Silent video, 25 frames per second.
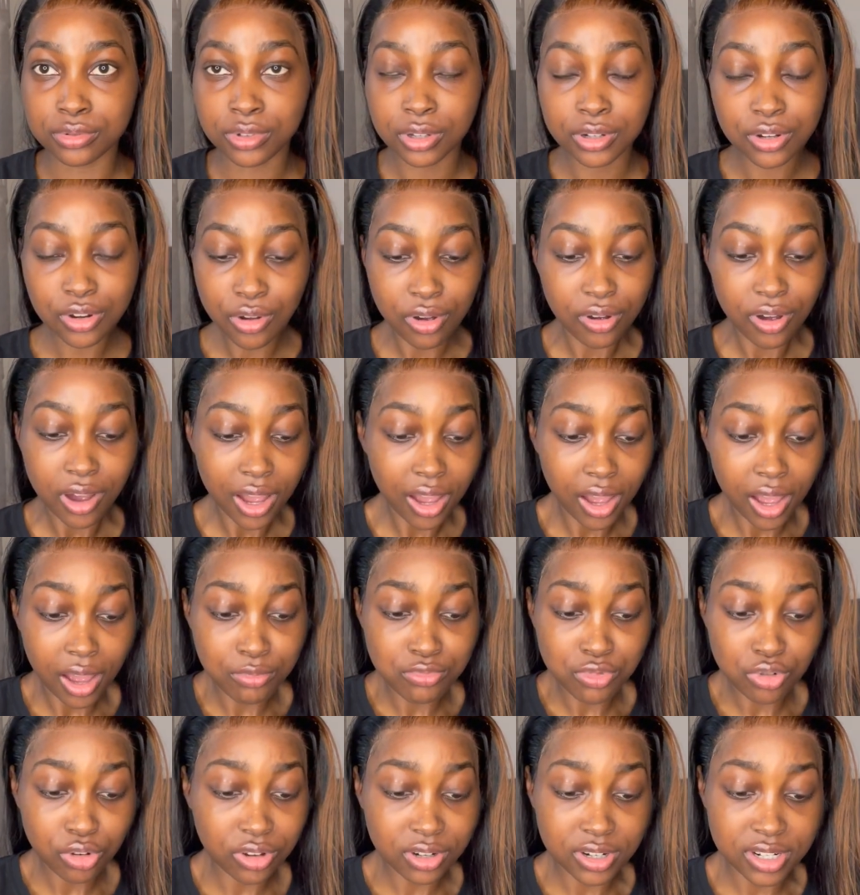No,
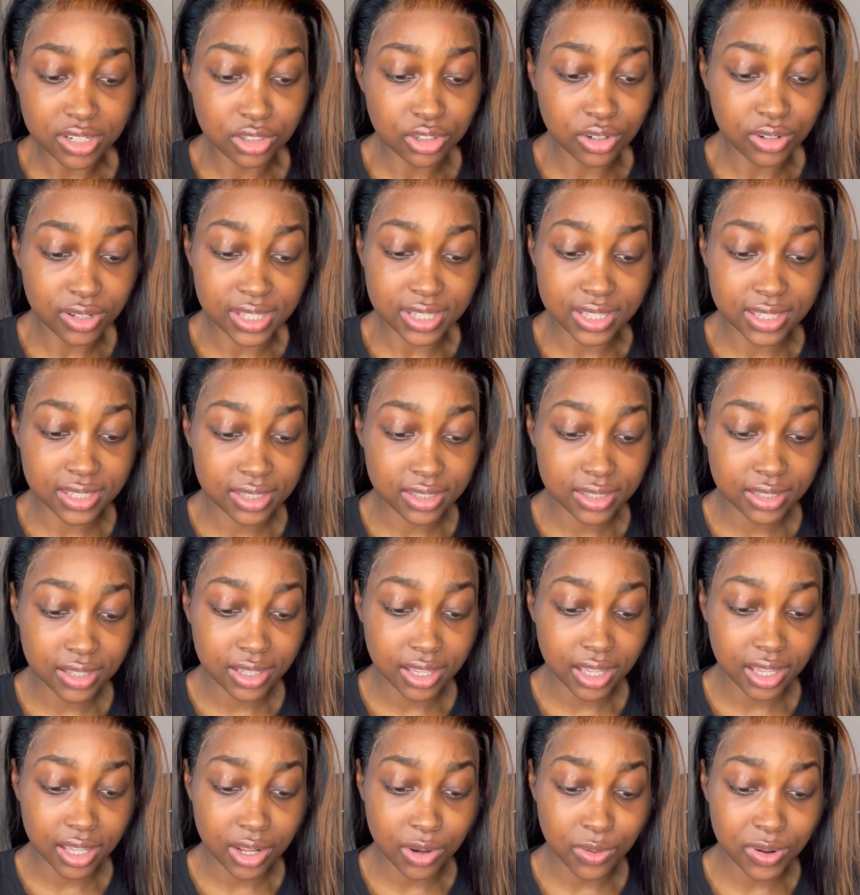I'm not gonna do it.
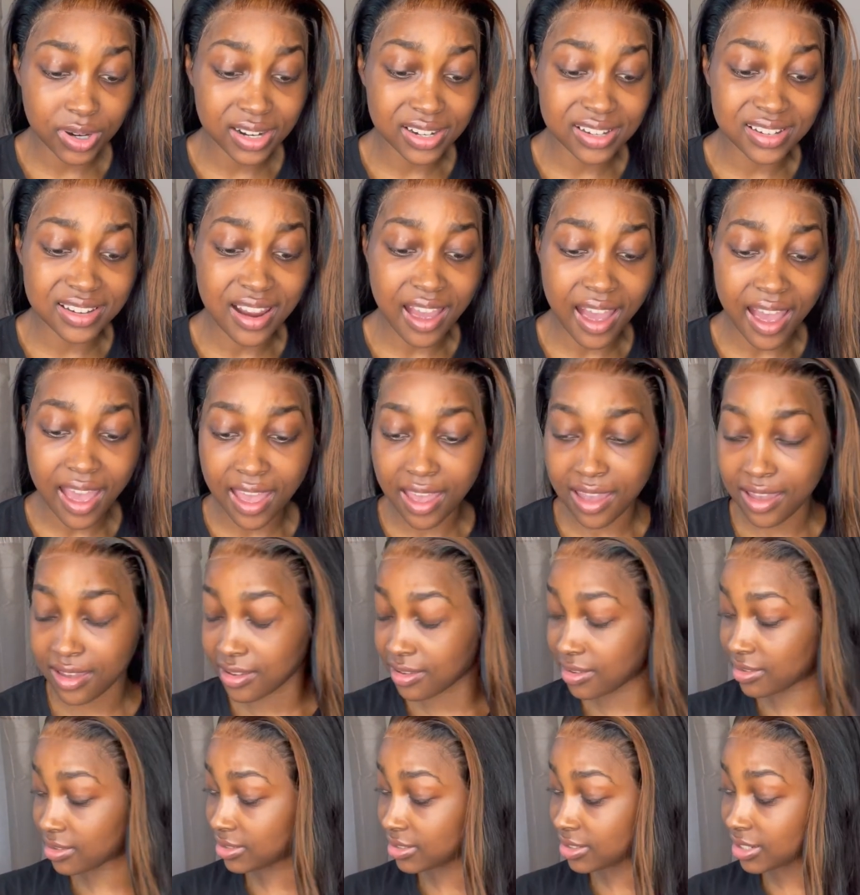I don't wanna die.
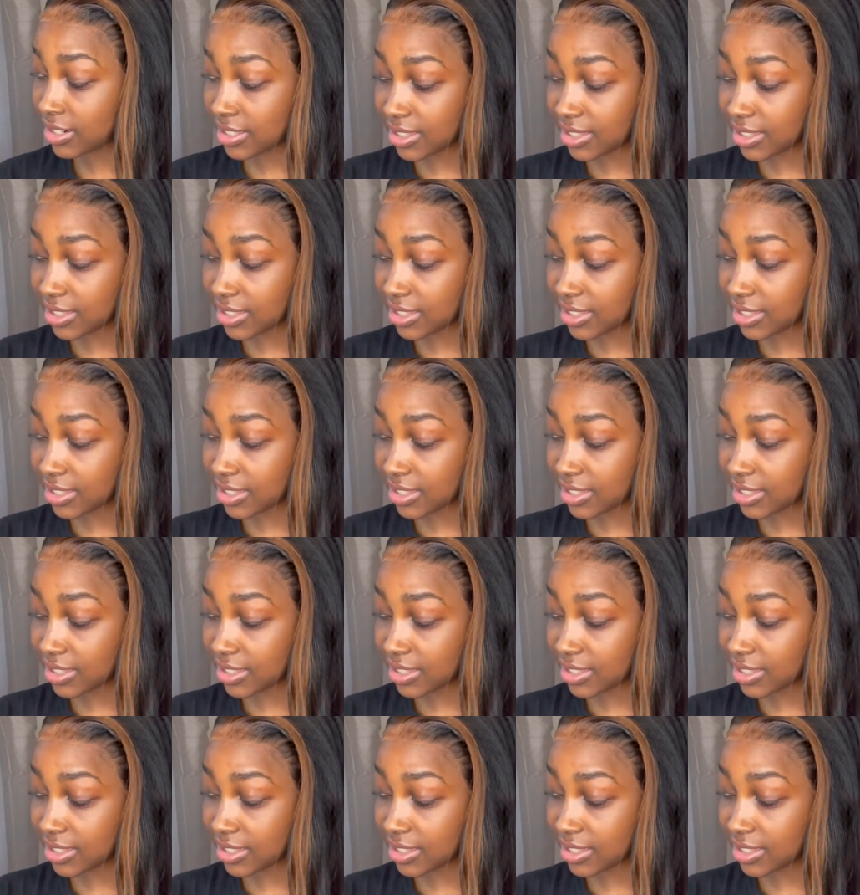Do you